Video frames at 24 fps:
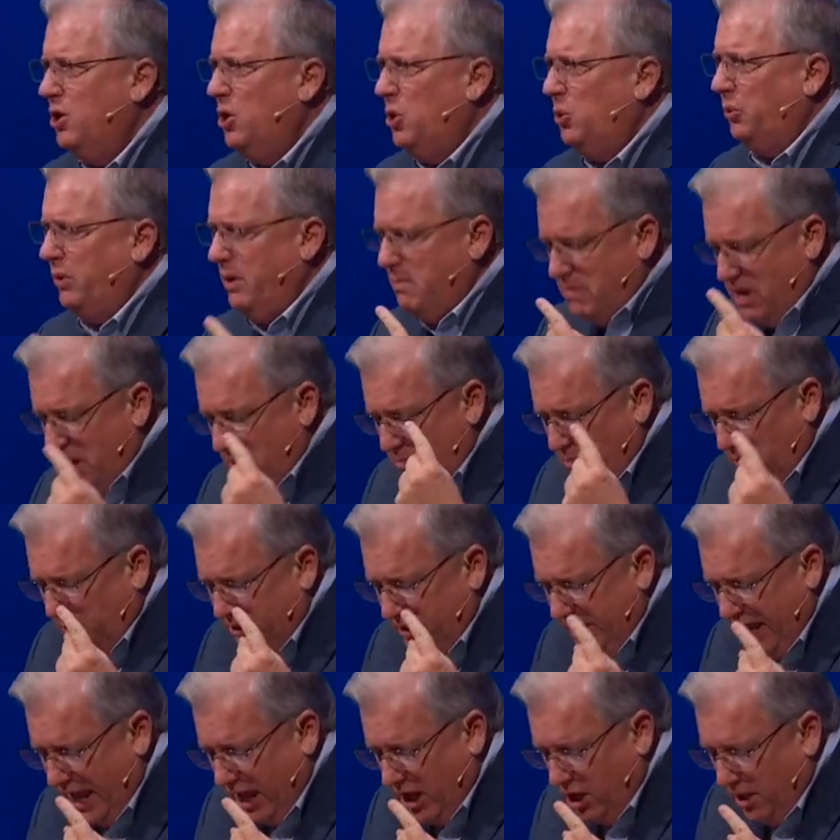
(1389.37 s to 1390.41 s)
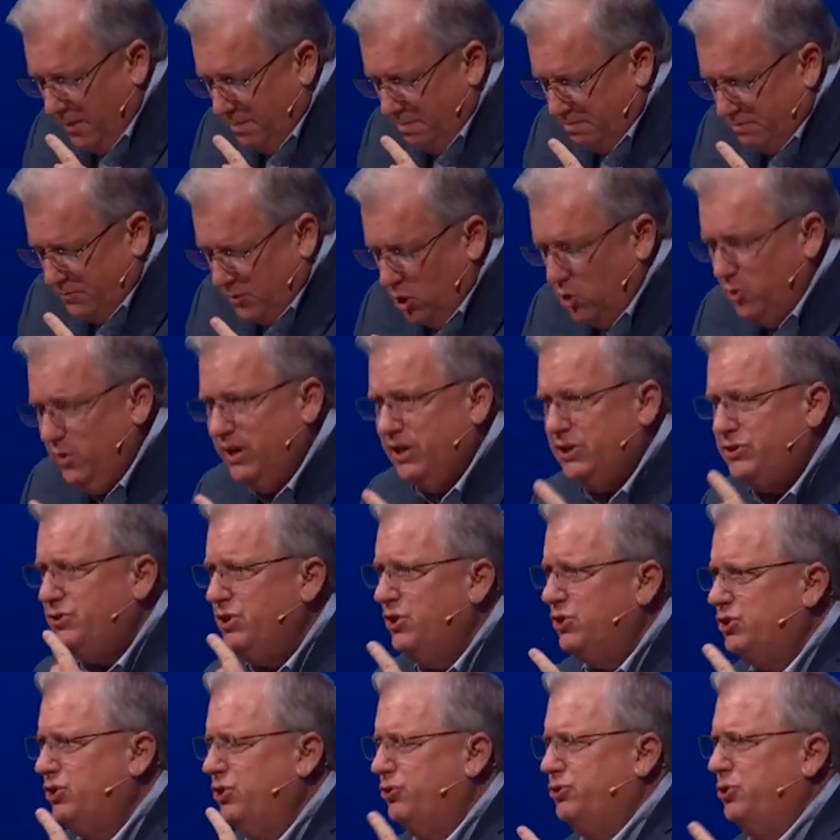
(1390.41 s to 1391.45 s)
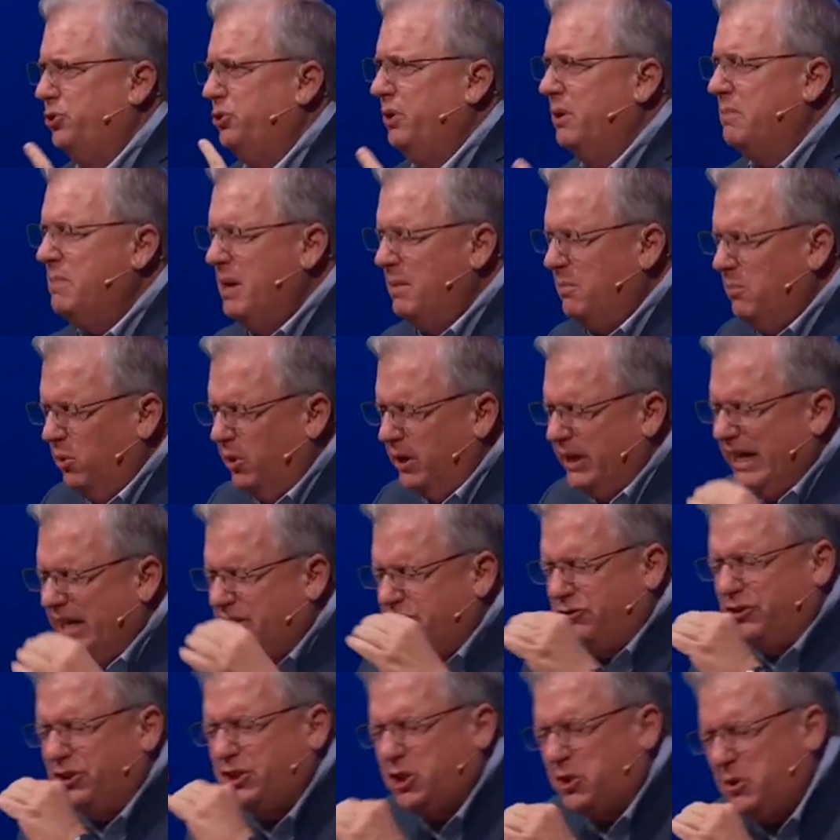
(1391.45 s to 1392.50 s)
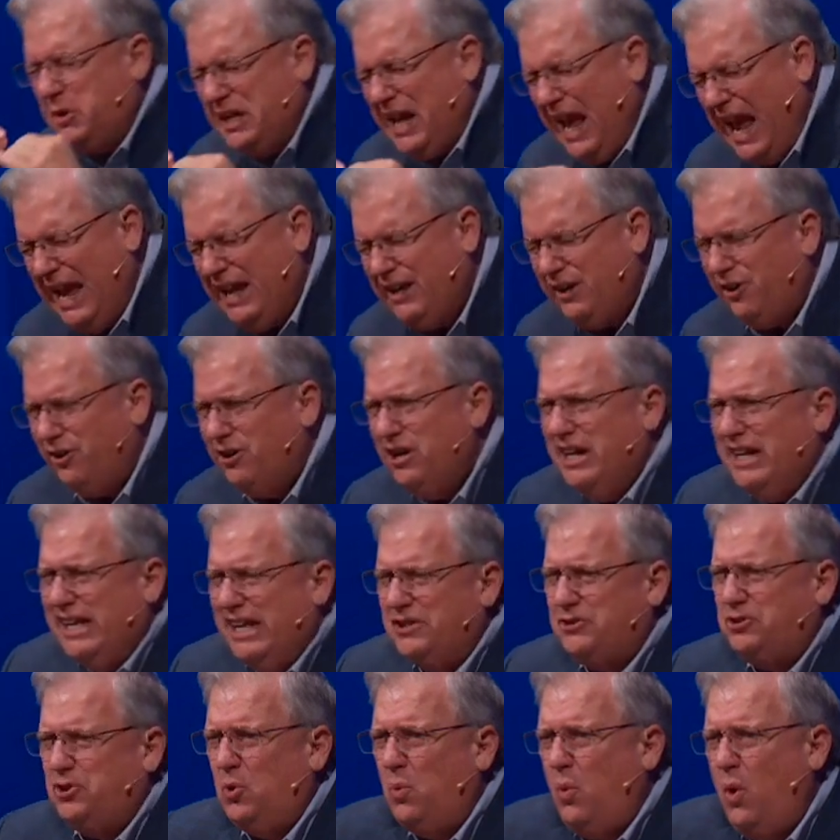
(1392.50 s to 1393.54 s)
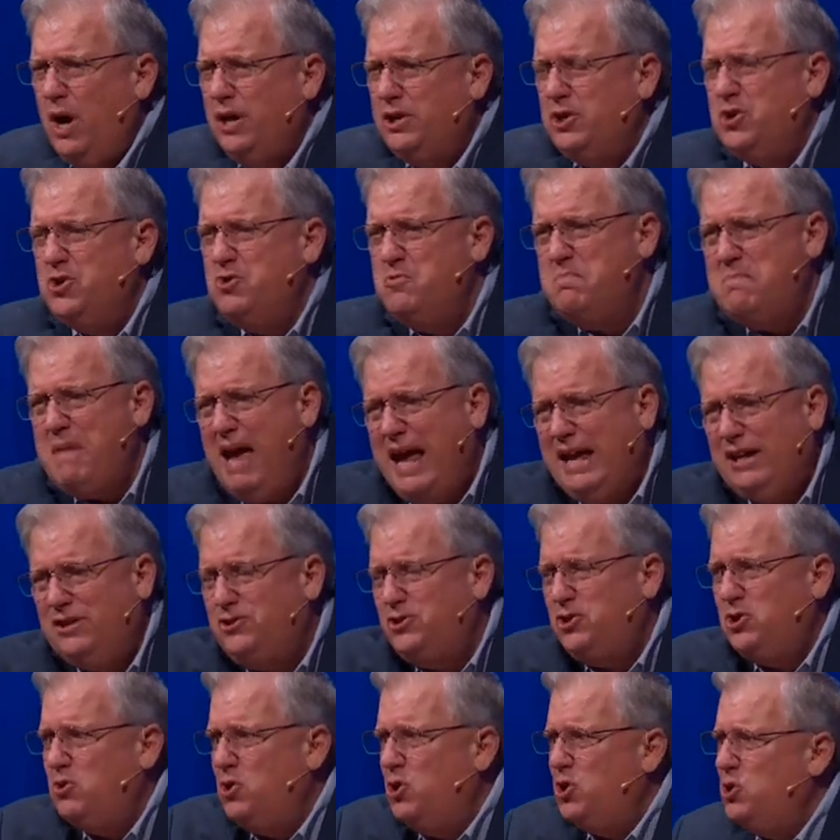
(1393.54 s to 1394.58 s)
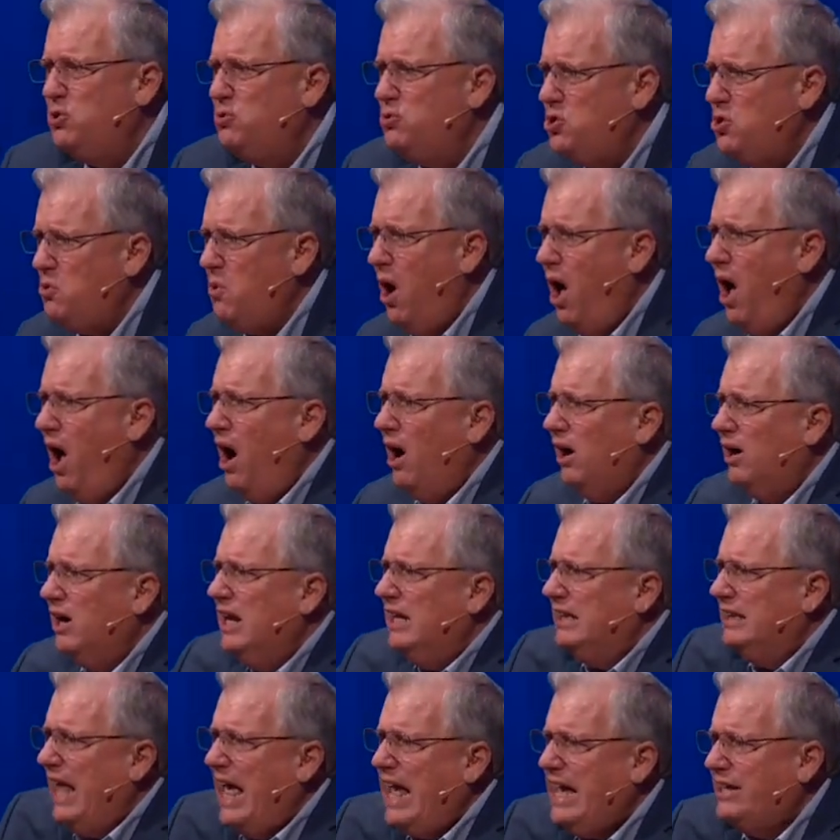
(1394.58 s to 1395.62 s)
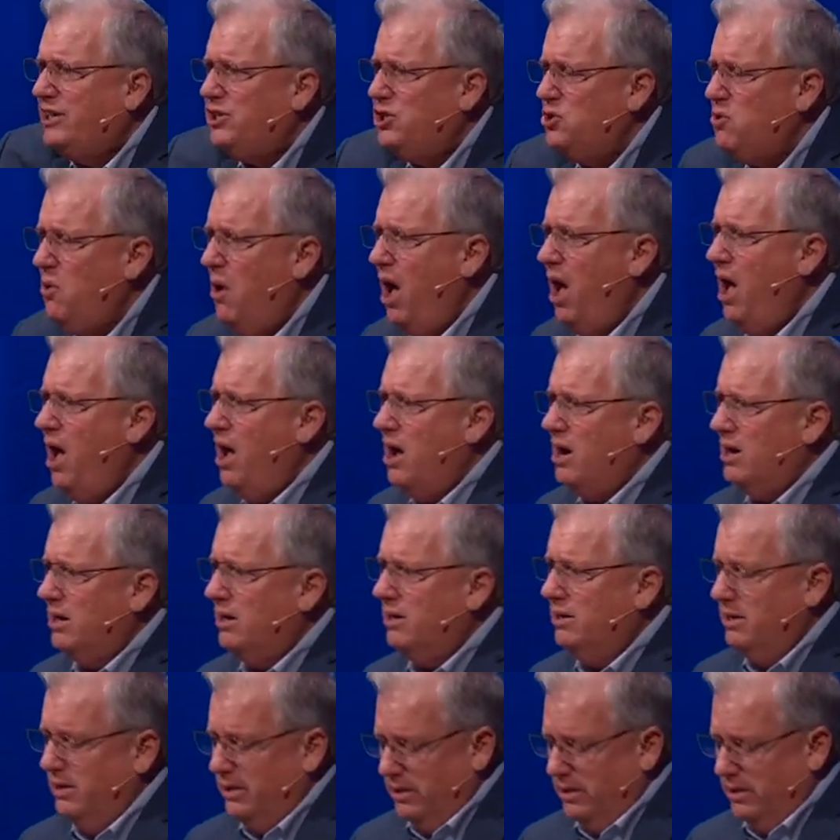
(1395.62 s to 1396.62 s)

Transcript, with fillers: Remember now, who is this that you're remembering? It's the Creator, it's the one who made you who you are, like you are.